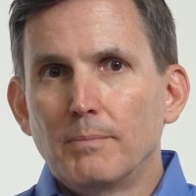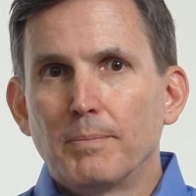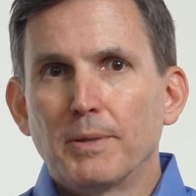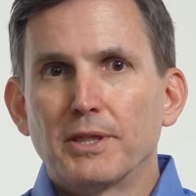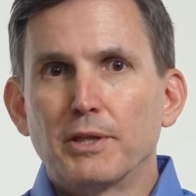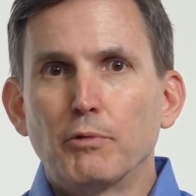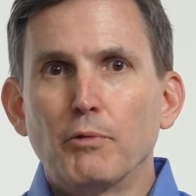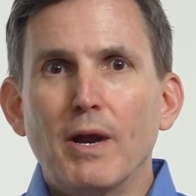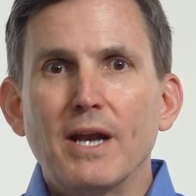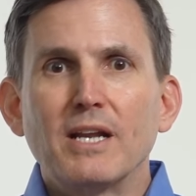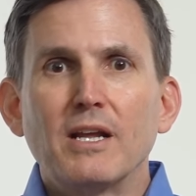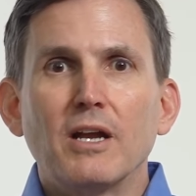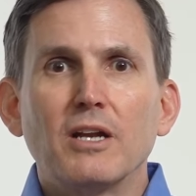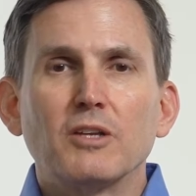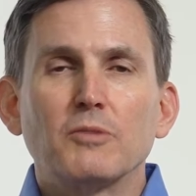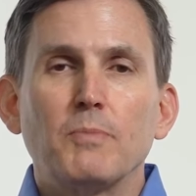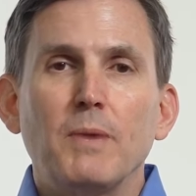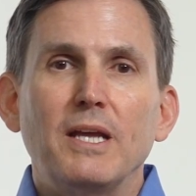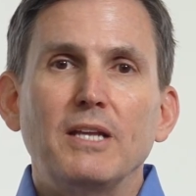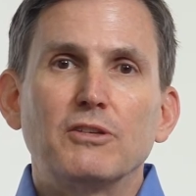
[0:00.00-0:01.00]
but the red gun
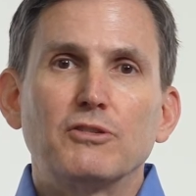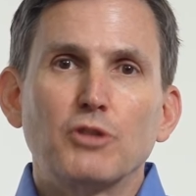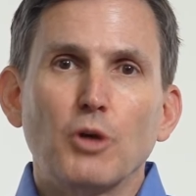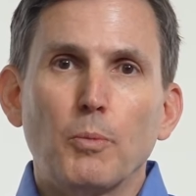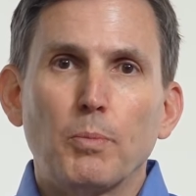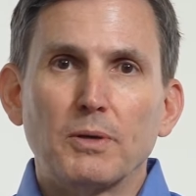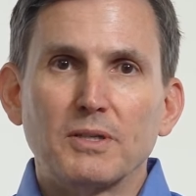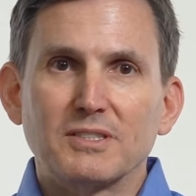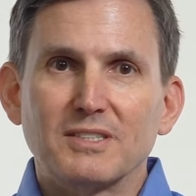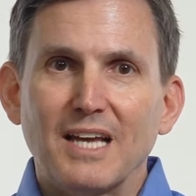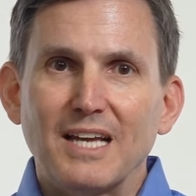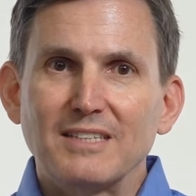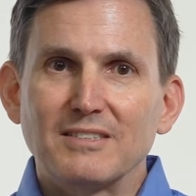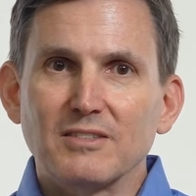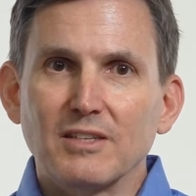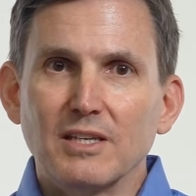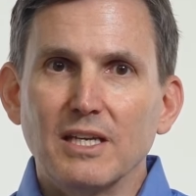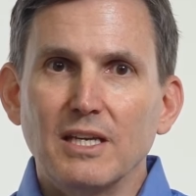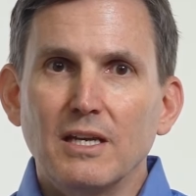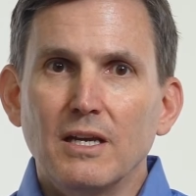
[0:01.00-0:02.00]
is made so
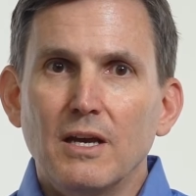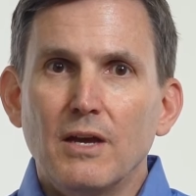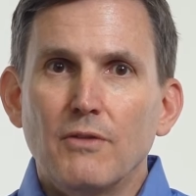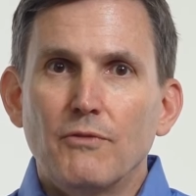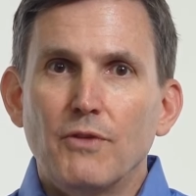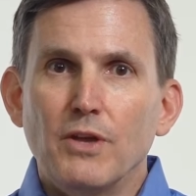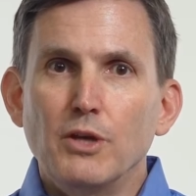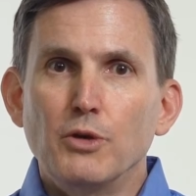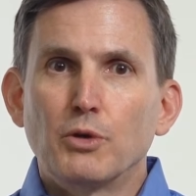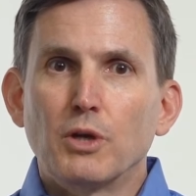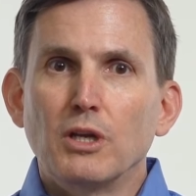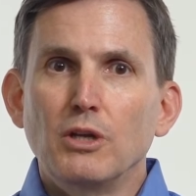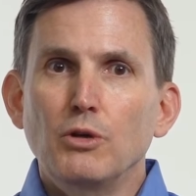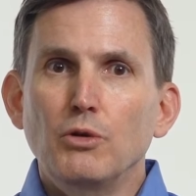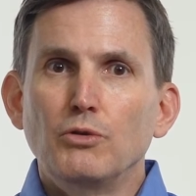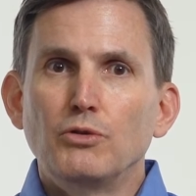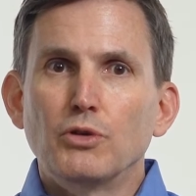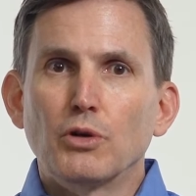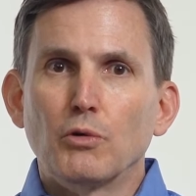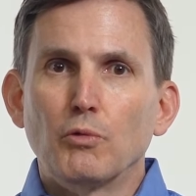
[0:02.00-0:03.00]
precisely that you can
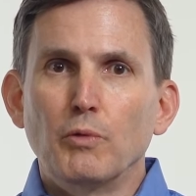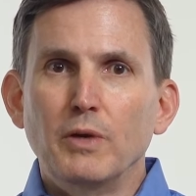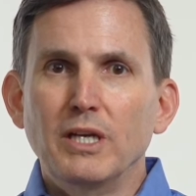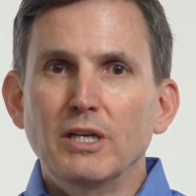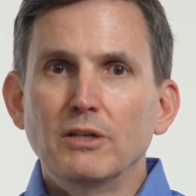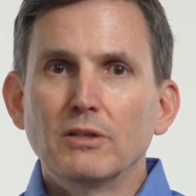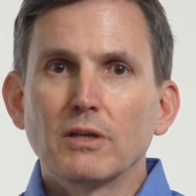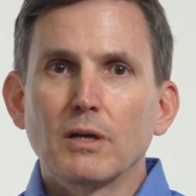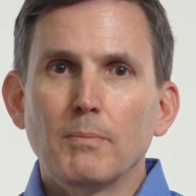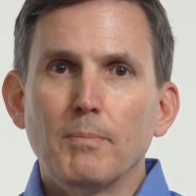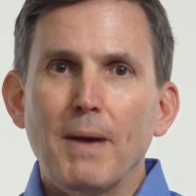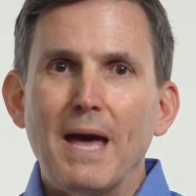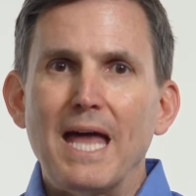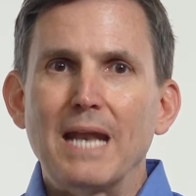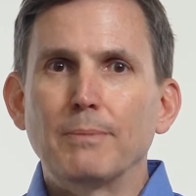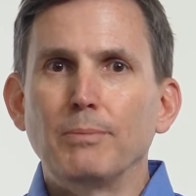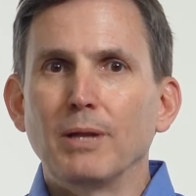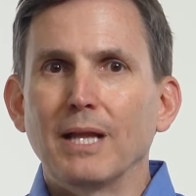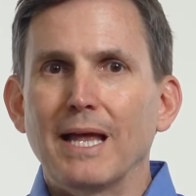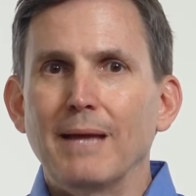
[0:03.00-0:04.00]
use your real
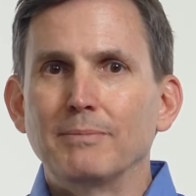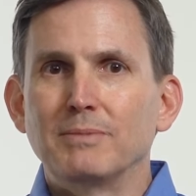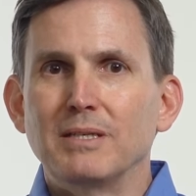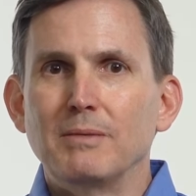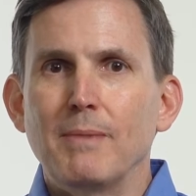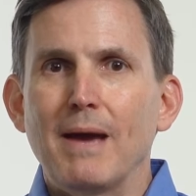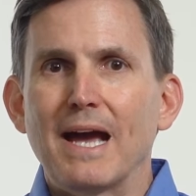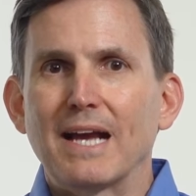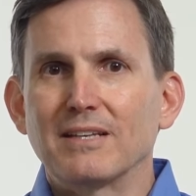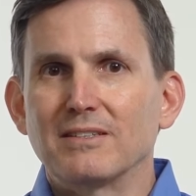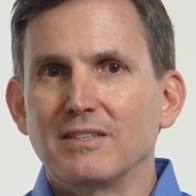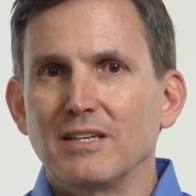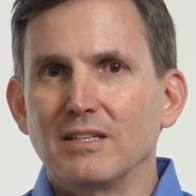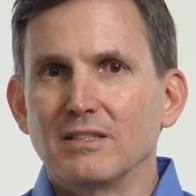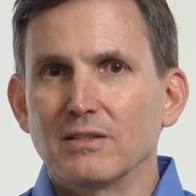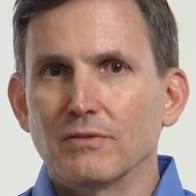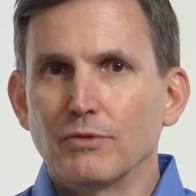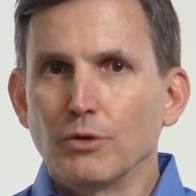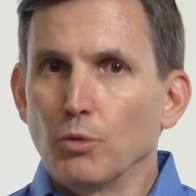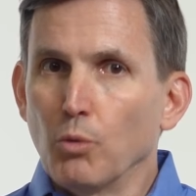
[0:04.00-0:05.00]
compatible empty
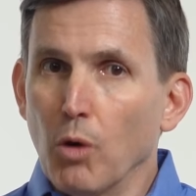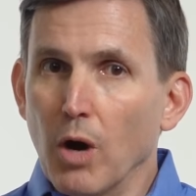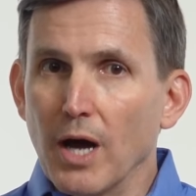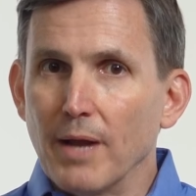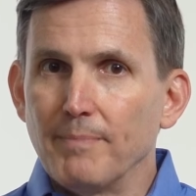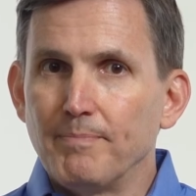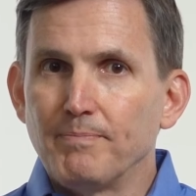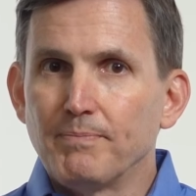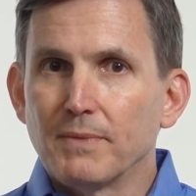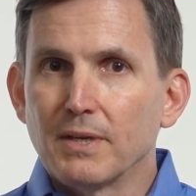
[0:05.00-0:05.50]
magazines if you want.